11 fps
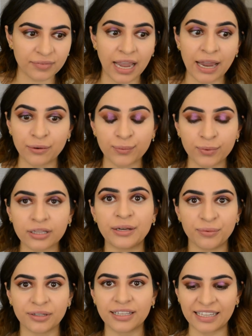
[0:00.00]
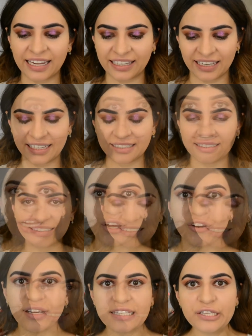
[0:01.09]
I really, really like it. Okay,